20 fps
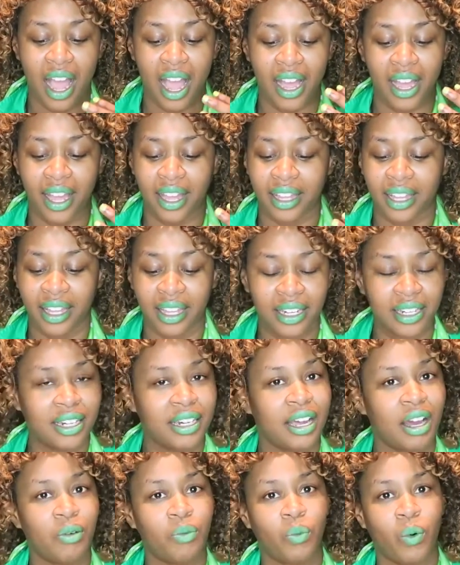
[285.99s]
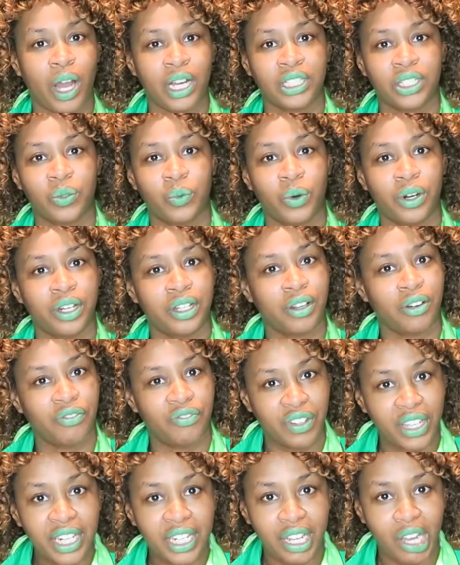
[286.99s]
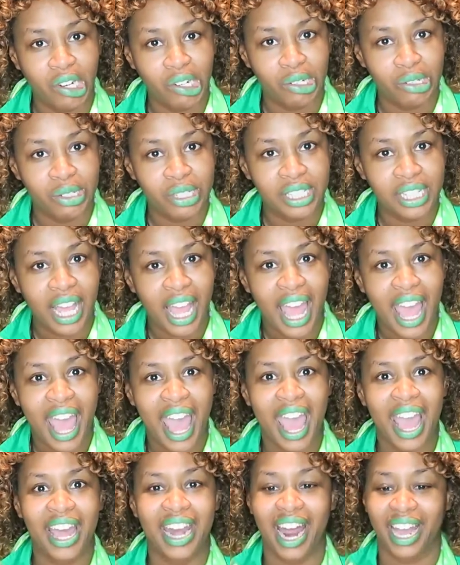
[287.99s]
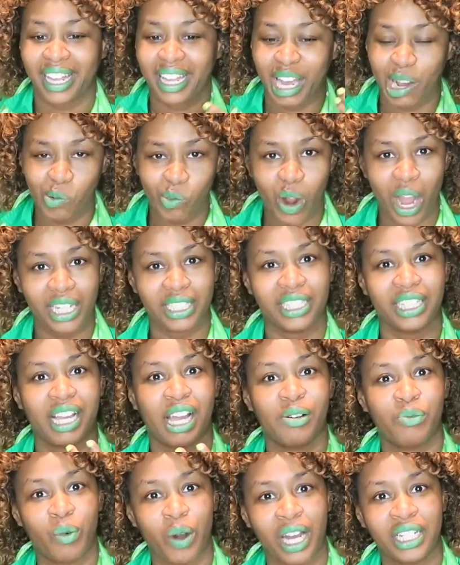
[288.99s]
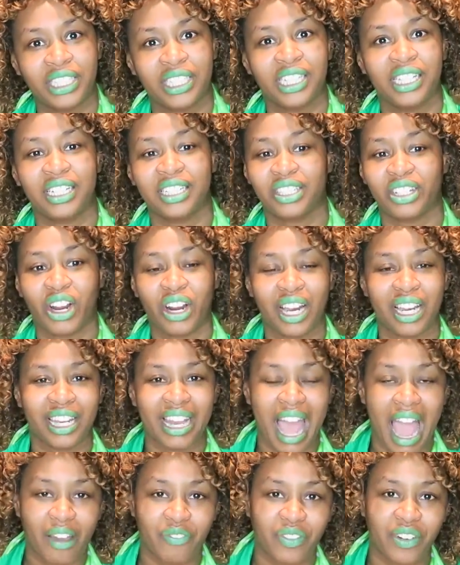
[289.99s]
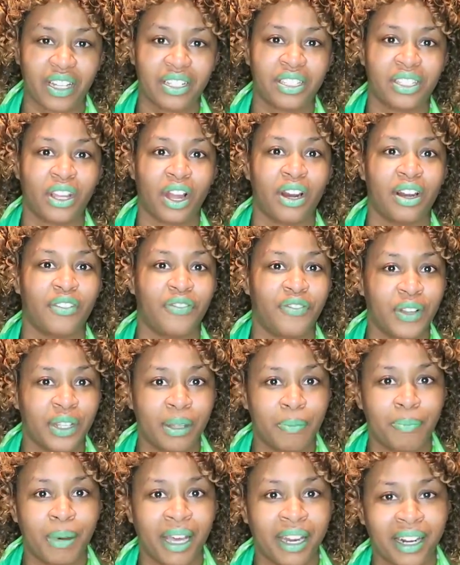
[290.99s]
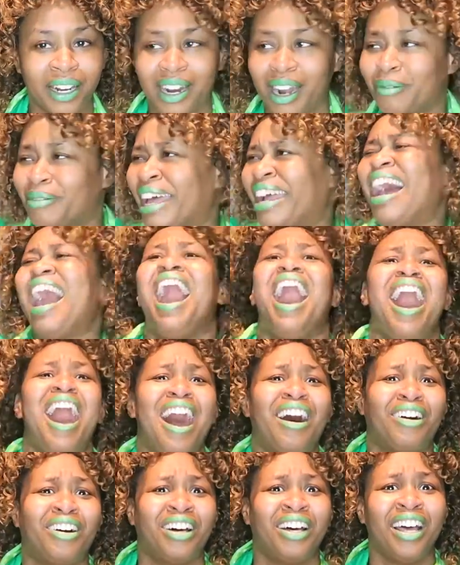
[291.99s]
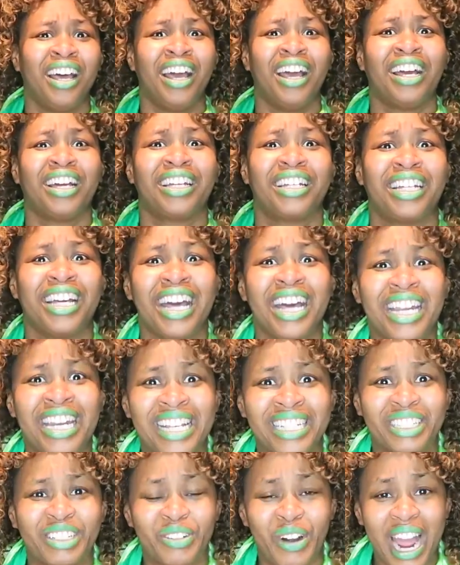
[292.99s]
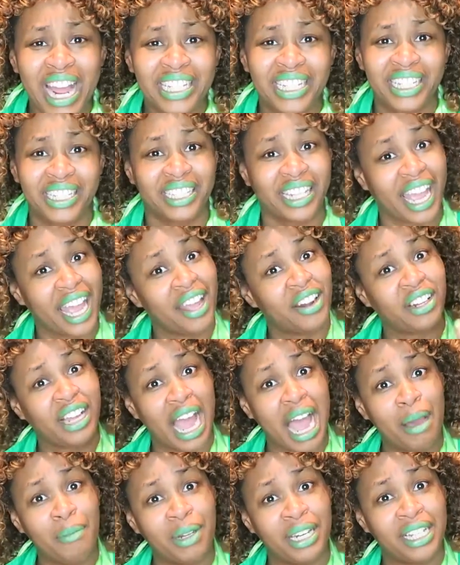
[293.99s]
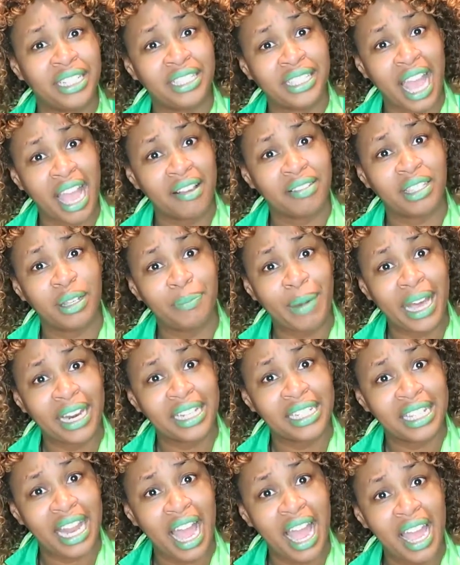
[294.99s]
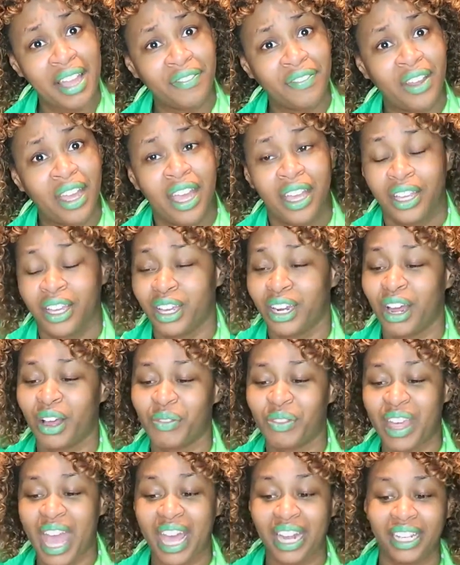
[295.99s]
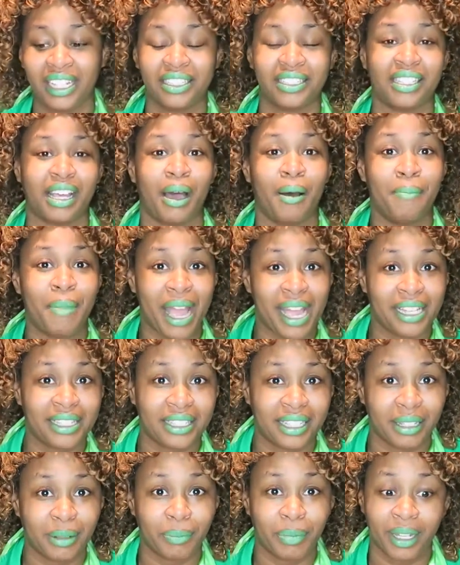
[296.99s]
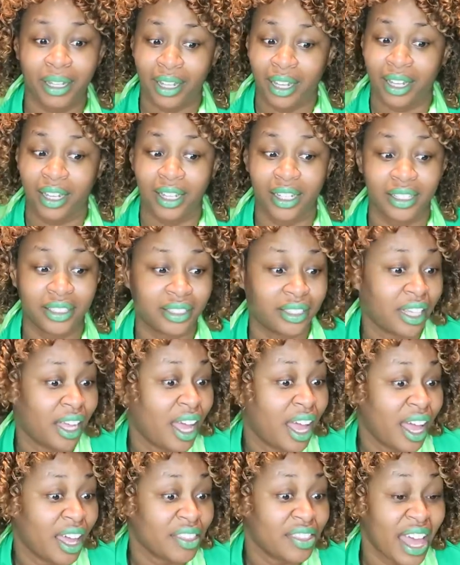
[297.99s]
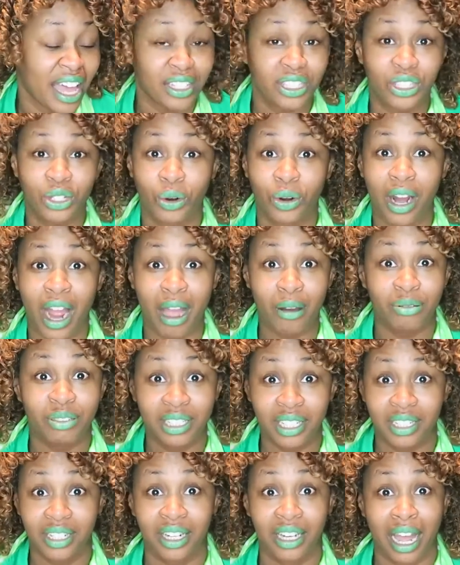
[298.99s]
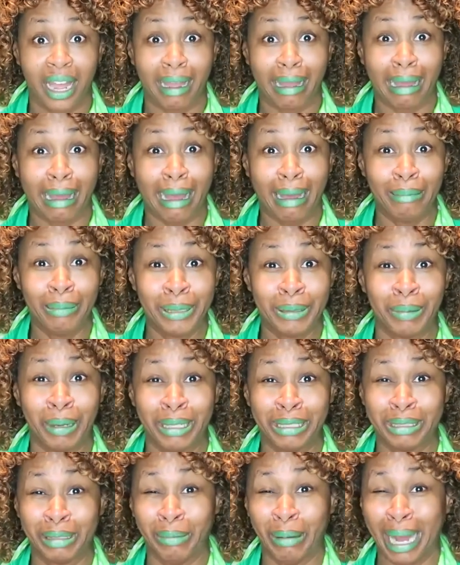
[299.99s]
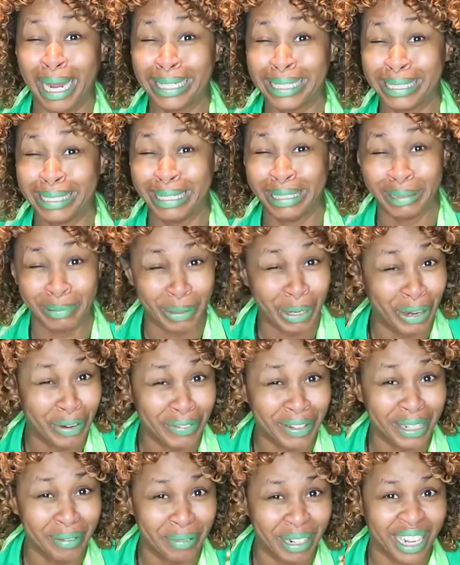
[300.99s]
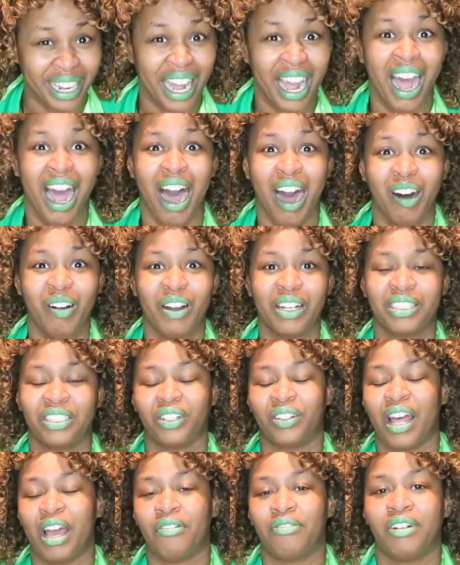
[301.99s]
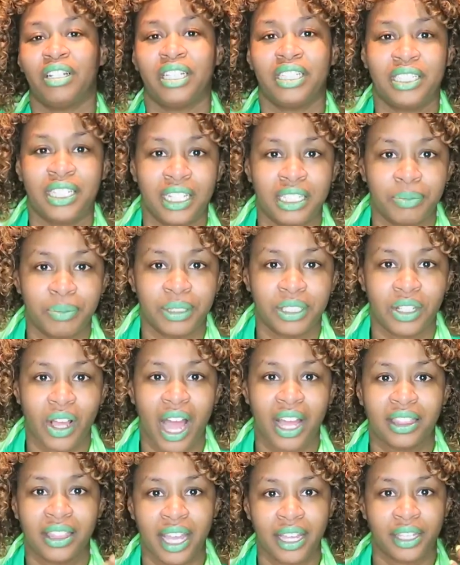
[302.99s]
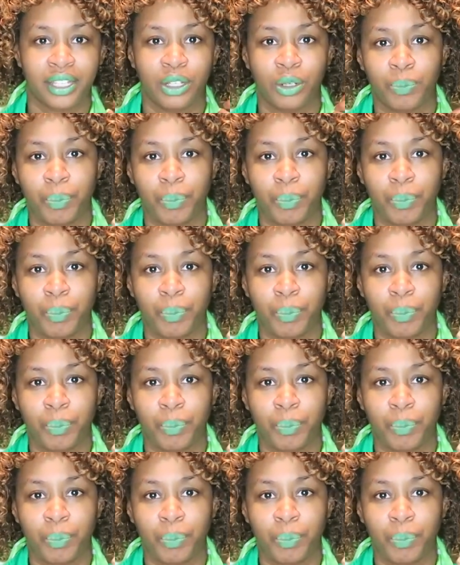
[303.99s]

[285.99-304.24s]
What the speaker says: I ended up watching one of your videos. And I kept watching, and started laughing and started feeling better. And I'm like, oh, goodness gracious, can comedy save somebody's life? You know, that is amazing, because that story, I'm sitting there like, I'm supposed to watch this movie, but, oh. So that really touched me. So I thank